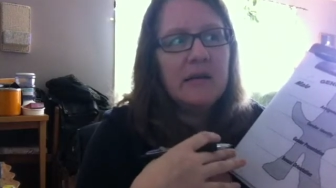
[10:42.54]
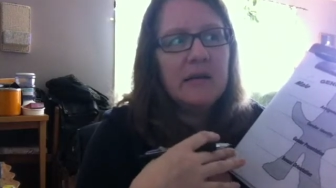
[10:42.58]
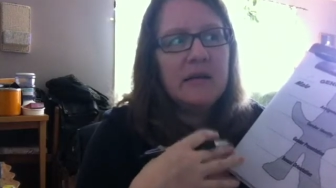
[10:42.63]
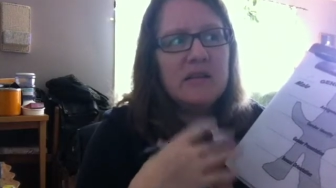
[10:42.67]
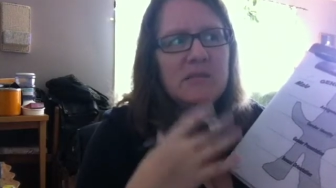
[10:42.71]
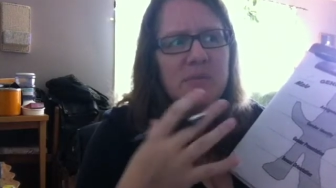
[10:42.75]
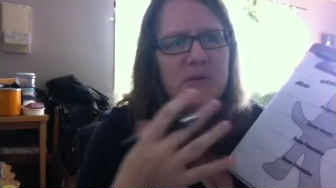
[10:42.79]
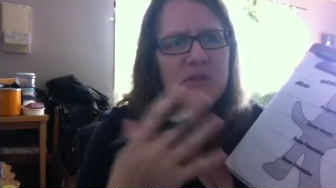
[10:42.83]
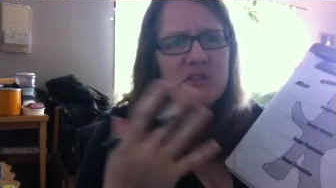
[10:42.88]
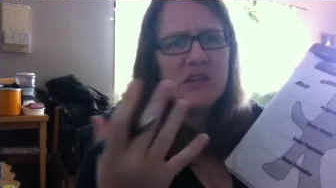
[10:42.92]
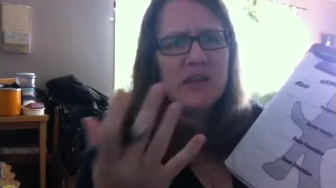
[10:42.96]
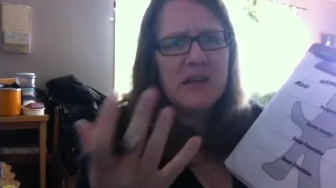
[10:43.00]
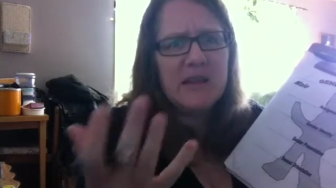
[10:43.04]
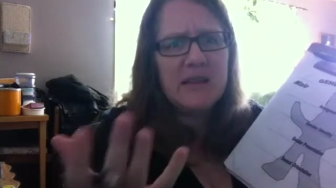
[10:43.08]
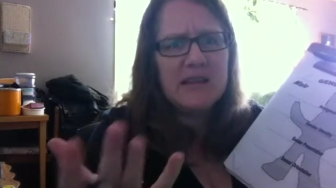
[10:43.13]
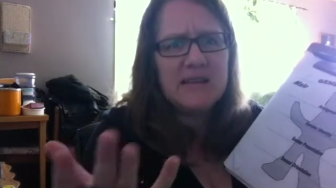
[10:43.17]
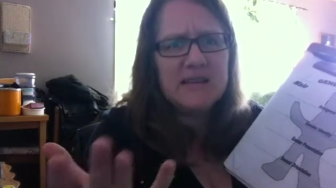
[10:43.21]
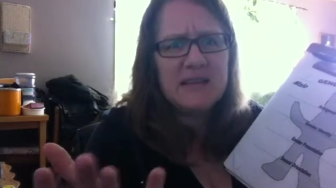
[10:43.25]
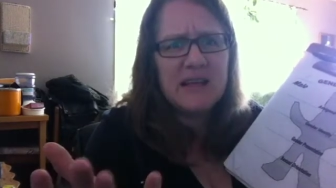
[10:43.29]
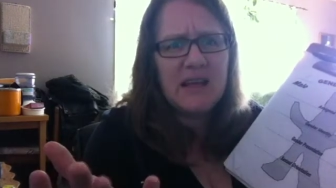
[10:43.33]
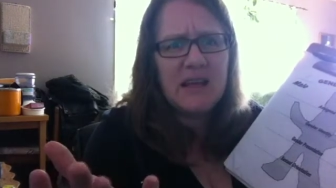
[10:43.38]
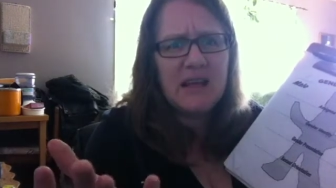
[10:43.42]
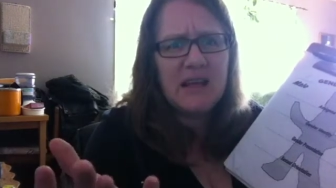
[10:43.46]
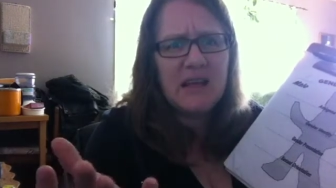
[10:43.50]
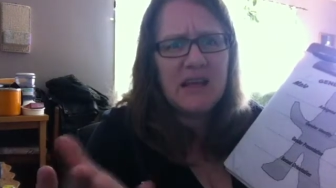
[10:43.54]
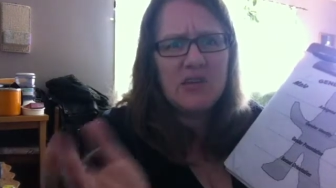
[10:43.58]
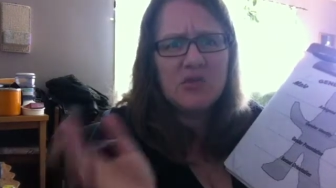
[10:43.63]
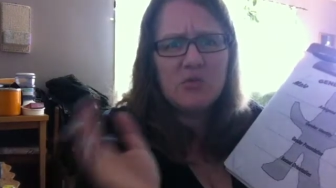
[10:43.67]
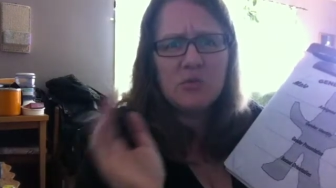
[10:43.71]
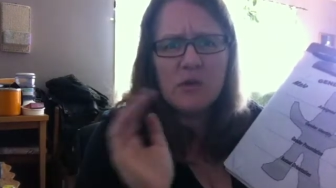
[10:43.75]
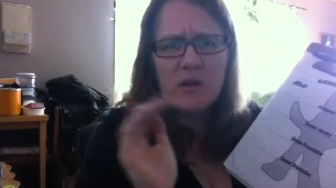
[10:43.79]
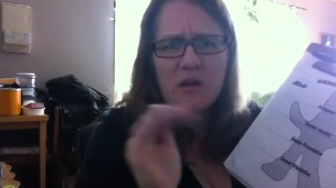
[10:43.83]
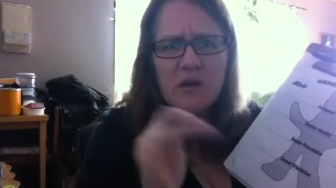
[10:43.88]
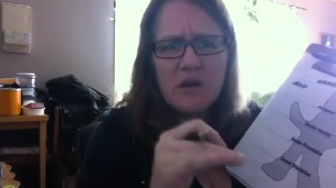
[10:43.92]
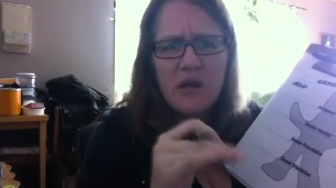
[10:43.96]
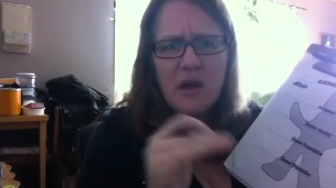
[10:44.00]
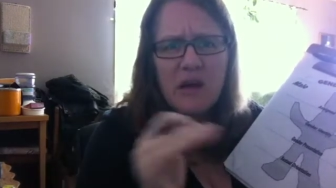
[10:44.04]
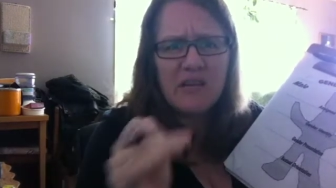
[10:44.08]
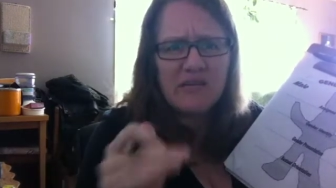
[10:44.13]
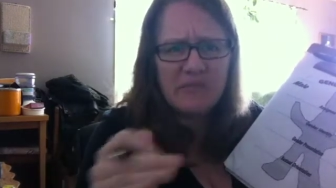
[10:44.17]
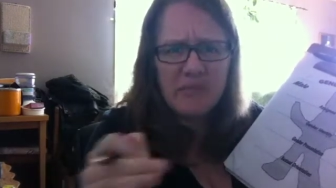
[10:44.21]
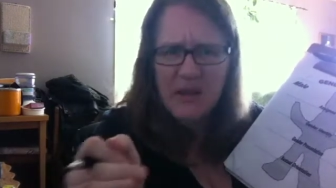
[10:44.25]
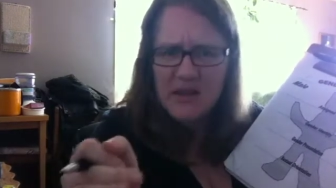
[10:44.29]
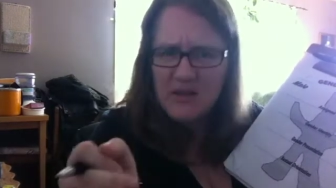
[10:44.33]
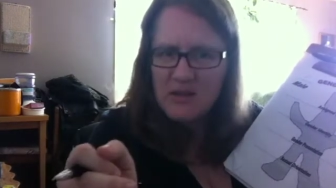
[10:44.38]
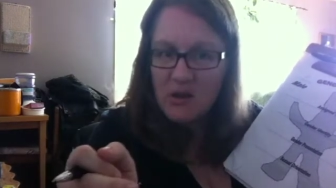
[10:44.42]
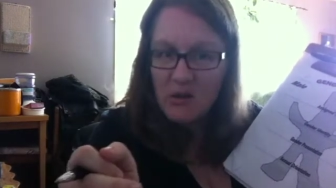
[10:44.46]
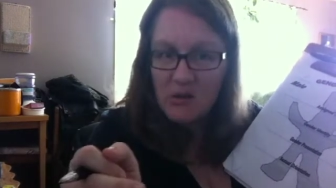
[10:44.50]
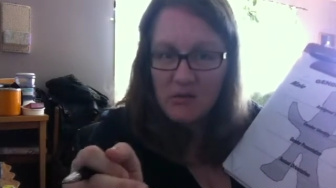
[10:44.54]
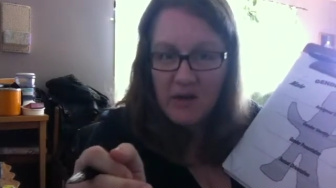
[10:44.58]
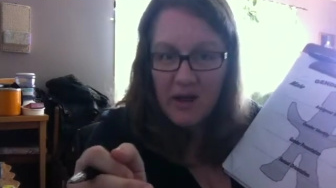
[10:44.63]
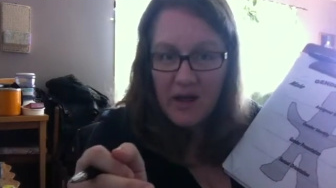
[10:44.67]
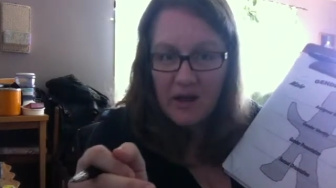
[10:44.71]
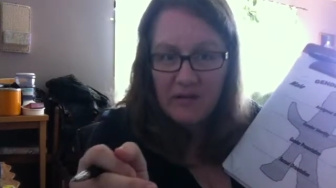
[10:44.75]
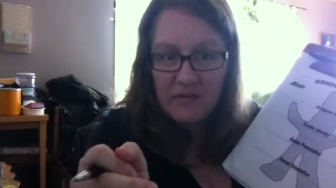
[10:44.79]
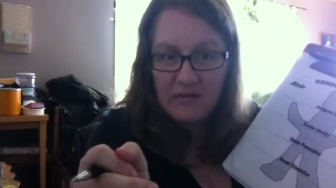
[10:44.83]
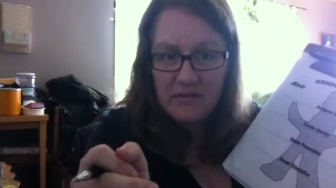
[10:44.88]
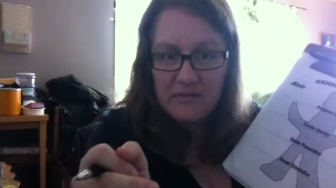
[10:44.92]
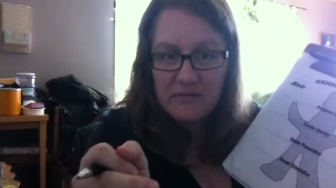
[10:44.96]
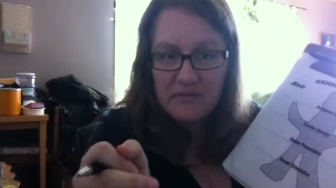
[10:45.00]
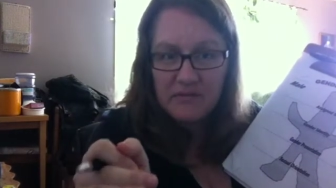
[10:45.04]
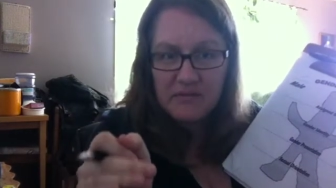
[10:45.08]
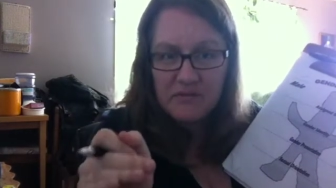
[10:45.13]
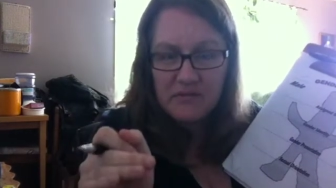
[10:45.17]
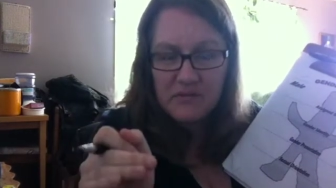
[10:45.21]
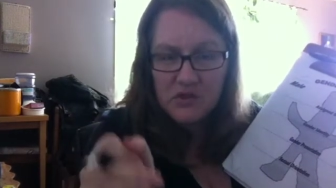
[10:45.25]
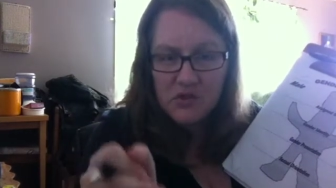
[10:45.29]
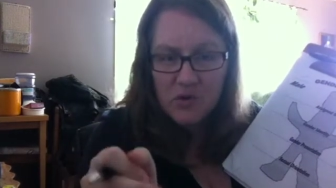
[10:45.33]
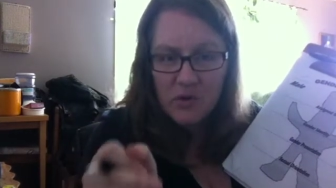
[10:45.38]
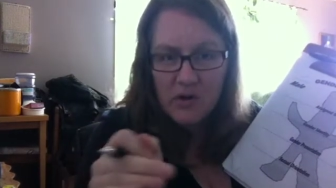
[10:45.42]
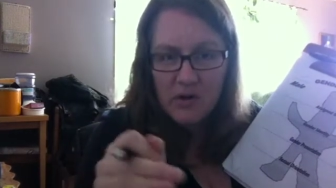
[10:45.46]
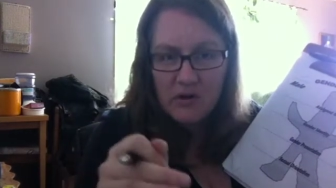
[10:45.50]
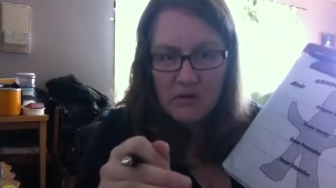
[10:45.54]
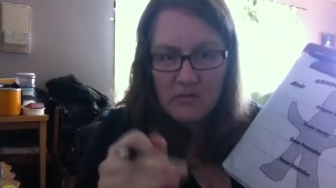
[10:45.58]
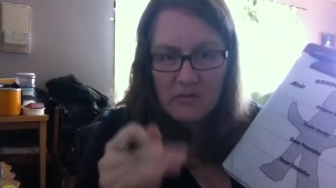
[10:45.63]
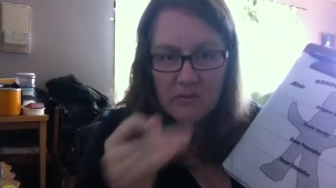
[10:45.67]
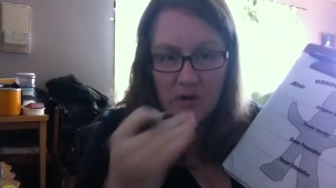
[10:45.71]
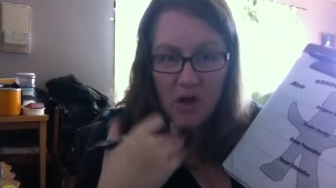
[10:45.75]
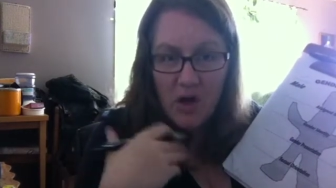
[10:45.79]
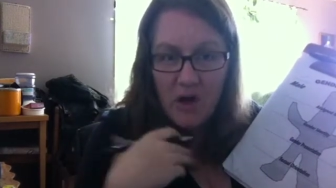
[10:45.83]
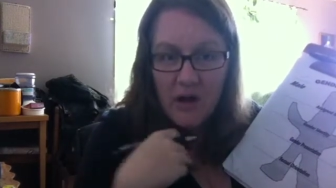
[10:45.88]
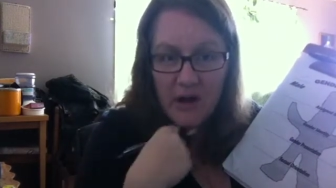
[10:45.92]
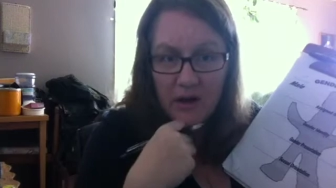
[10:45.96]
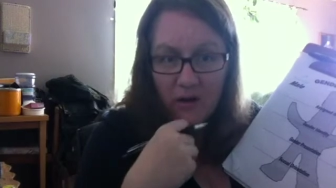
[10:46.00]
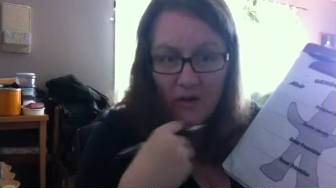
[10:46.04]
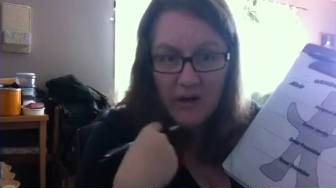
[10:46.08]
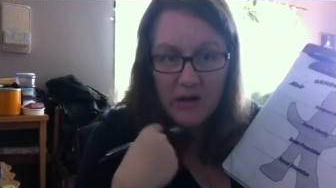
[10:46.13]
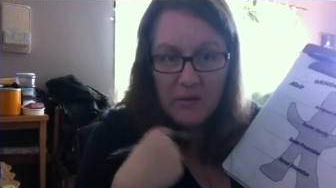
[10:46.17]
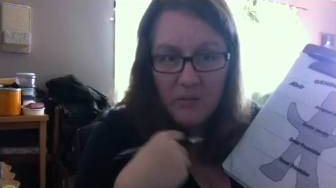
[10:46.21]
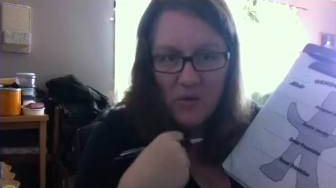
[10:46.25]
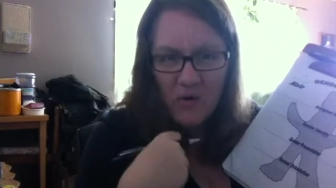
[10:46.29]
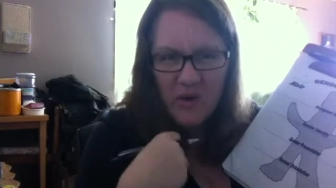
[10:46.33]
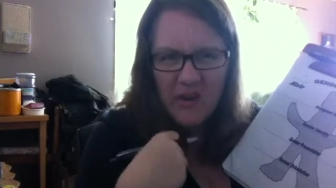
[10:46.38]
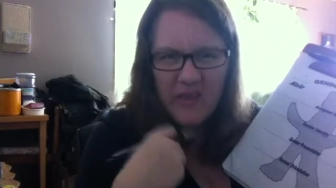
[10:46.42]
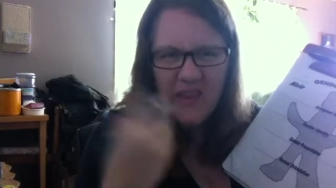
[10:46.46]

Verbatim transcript: especially in this day and age when a lot of men don't have short, long hair anymore.